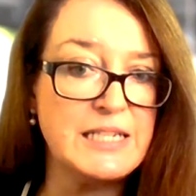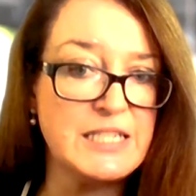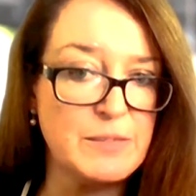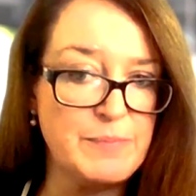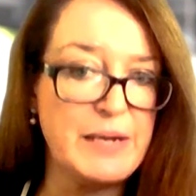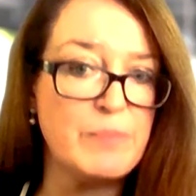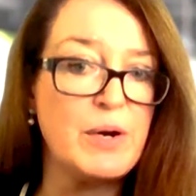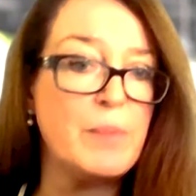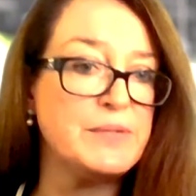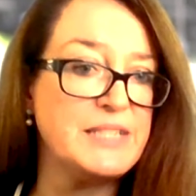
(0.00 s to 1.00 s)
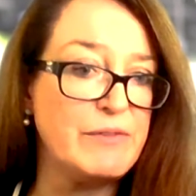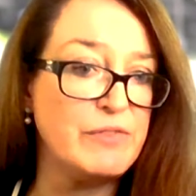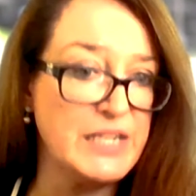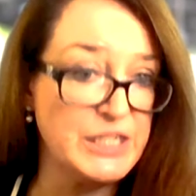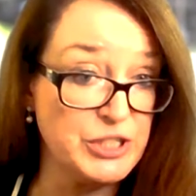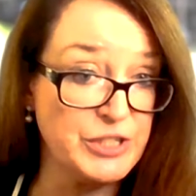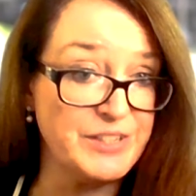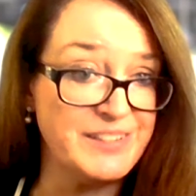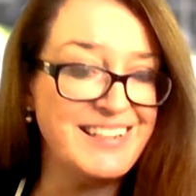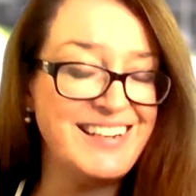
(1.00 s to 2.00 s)
to be a proper definition
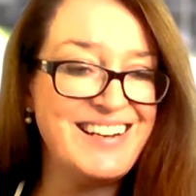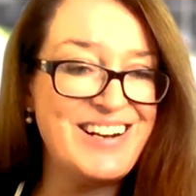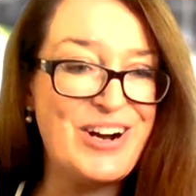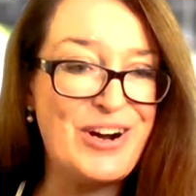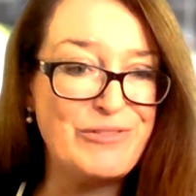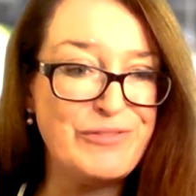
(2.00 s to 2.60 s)
of the